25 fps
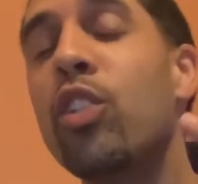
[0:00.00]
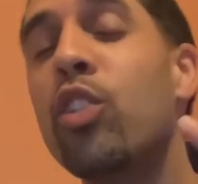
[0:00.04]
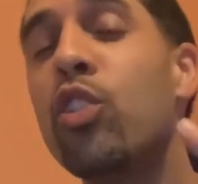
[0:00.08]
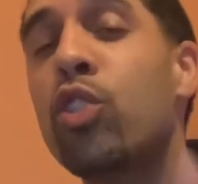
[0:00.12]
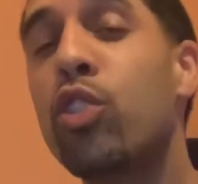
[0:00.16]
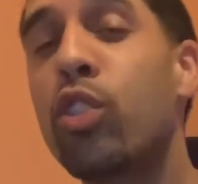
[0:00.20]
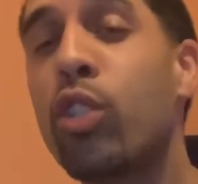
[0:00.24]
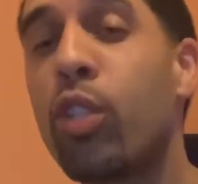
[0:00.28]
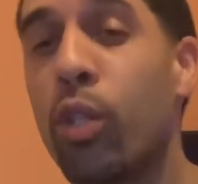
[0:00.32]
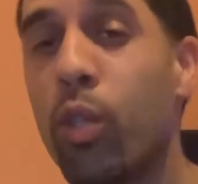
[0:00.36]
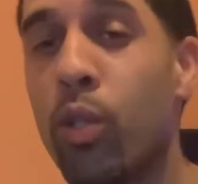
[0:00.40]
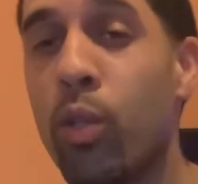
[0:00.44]

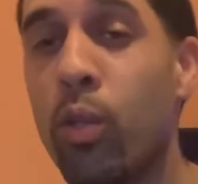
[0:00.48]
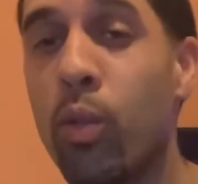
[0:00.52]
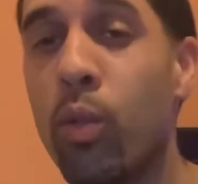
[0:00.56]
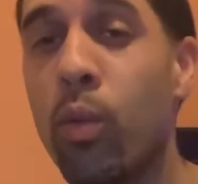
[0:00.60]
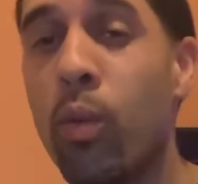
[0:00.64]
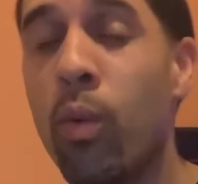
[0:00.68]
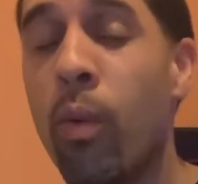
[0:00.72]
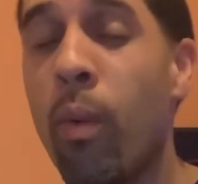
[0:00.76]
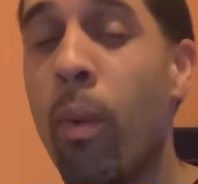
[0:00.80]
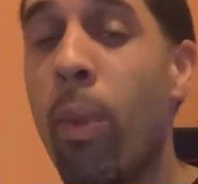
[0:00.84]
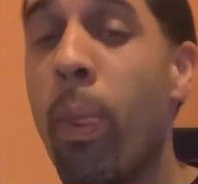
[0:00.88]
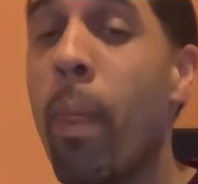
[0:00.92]

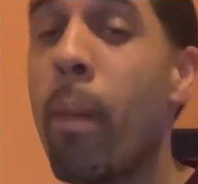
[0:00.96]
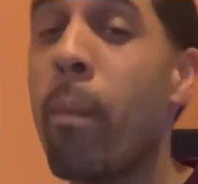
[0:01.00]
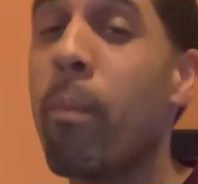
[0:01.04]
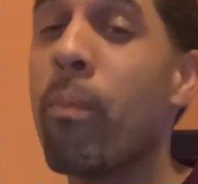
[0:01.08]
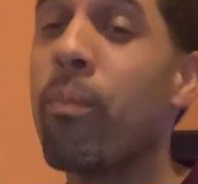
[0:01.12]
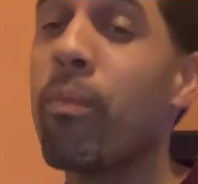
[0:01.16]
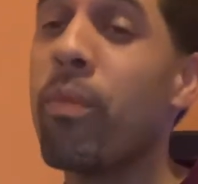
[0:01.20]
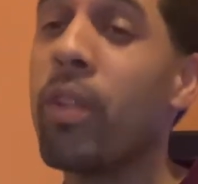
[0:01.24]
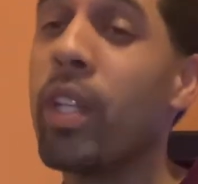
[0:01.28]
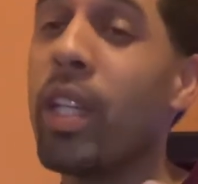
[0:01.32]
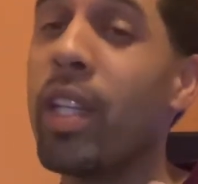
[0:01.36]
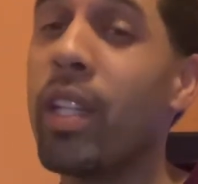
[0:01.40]
Two,
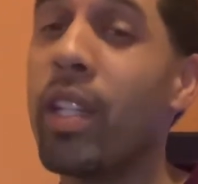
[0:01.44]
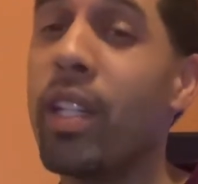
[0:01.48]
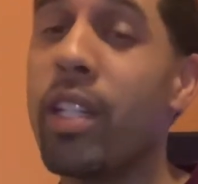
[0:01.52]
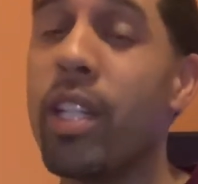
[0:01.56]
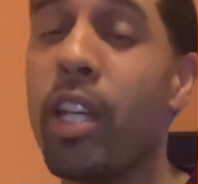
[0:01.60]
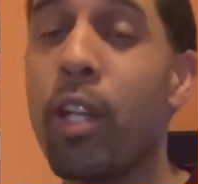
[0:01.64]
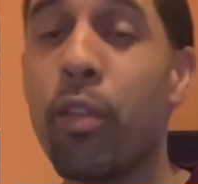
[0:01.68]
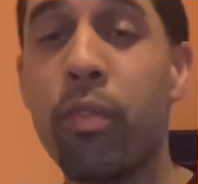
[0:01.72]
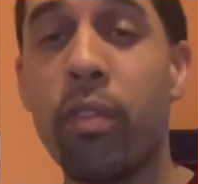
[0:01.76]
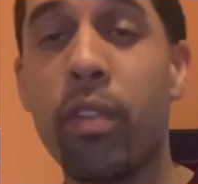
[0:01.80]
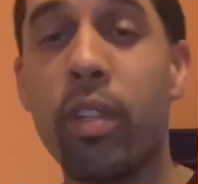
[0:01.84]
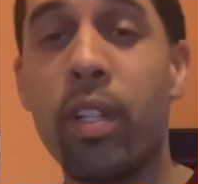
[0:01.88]
it
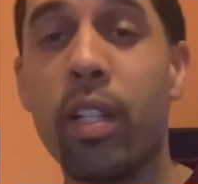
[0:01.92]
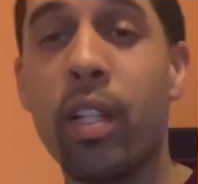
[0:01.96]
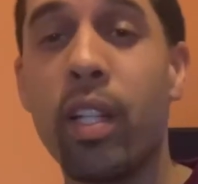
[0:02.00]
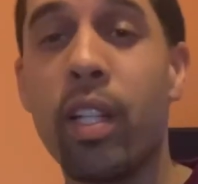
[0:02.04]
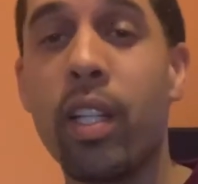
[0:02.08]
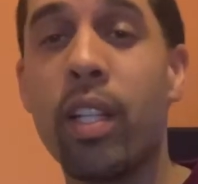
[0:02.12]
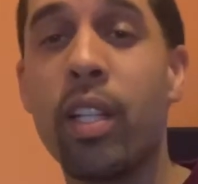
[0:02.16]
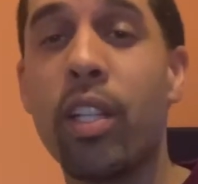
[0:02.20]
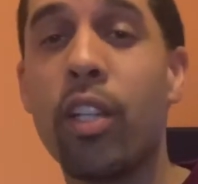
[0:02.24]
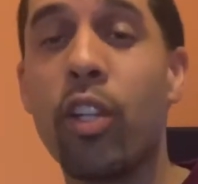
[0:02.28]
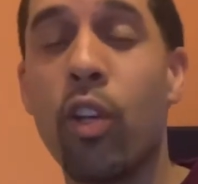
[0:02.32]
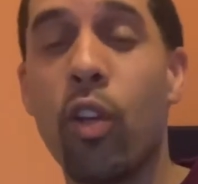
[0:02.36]

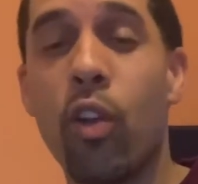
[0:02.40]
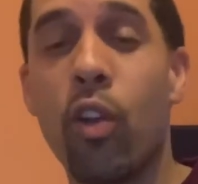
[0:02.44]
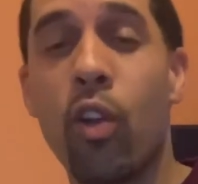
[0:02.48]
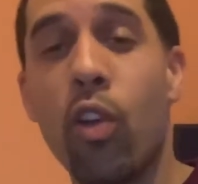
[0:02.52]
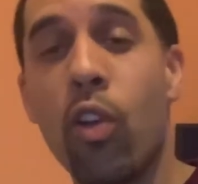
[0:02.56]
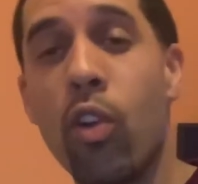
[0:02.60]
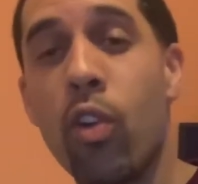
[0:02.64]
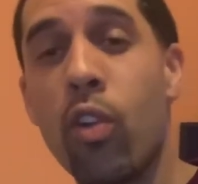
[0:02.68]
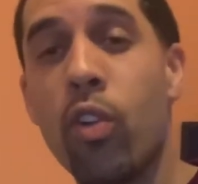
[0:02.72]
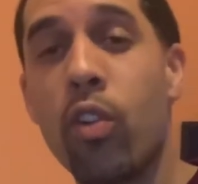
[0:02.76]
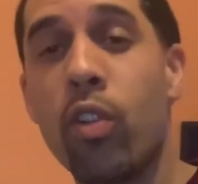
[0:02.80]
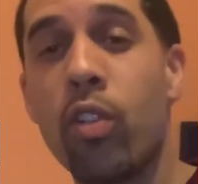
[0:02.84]
definitely
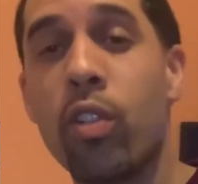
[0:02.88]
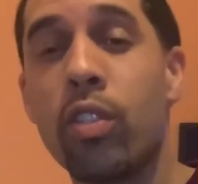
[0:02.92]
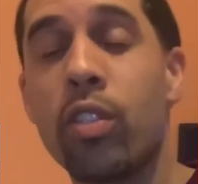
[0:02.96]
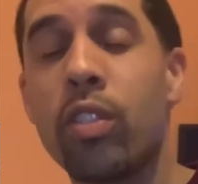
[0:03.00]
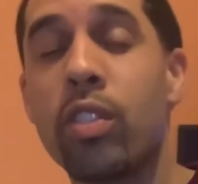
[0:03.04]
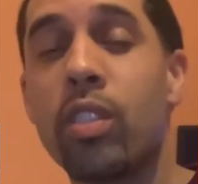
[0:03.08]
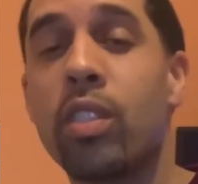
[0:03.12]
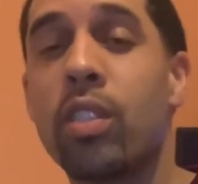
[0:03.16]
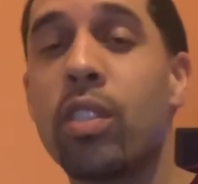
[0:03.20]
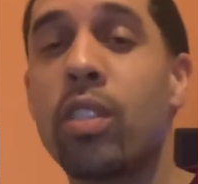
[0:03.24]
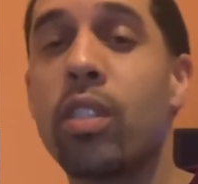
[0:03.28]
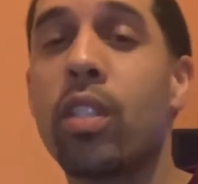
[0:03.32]

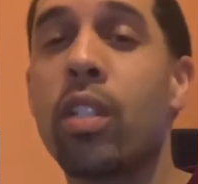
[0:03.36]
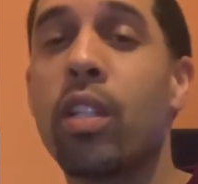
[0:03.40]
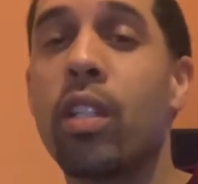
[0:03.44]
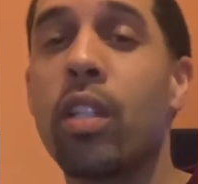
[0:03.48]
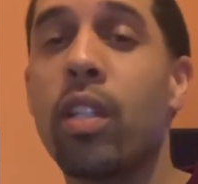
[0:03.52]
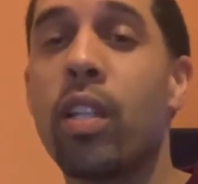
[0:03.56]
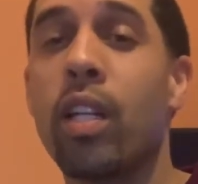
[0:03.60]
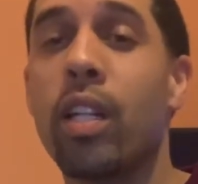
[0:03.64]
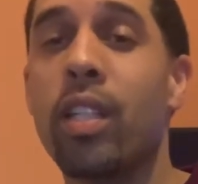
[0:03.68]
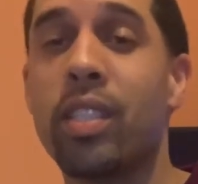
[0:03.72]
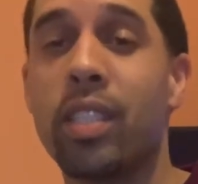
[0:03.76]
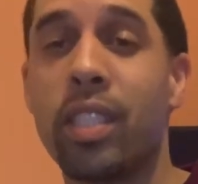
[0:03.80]
earns
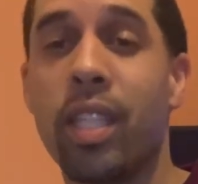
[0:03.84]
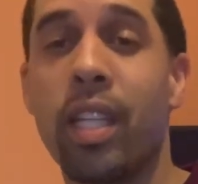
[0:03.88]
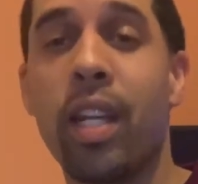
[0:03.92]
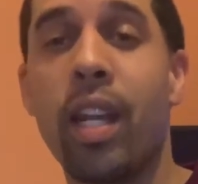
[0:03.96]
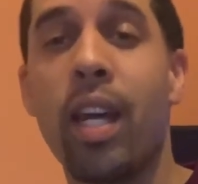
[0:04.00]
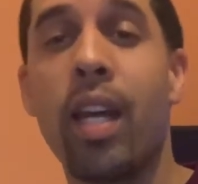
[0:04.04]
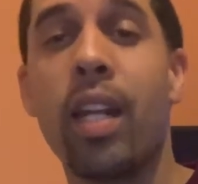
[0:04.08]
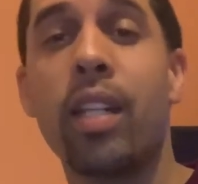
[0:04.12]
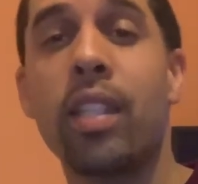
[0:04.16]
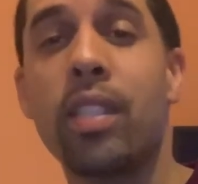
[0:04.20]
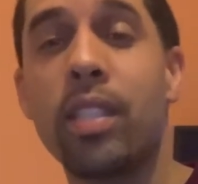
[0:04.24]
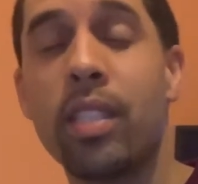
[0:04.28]
a 10
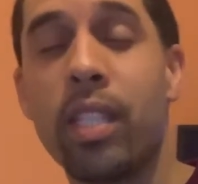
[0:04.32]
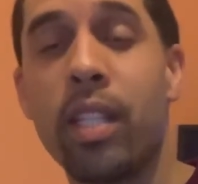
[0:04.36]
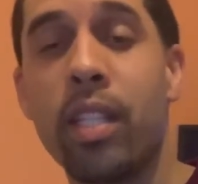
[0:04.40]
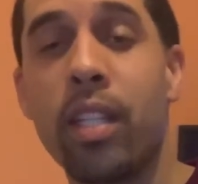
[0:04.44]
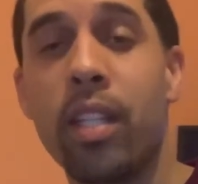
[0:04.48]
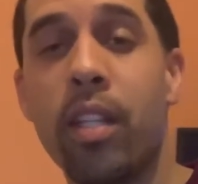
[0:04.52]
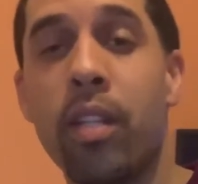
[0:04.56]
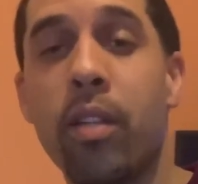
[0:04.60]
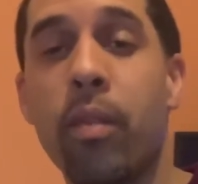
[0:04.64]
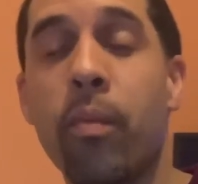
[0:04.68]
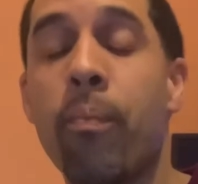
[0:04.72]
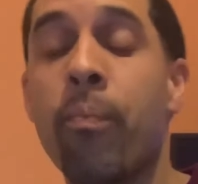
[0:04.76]
out of
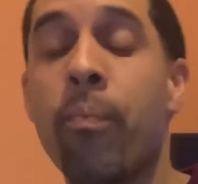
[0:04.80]
10.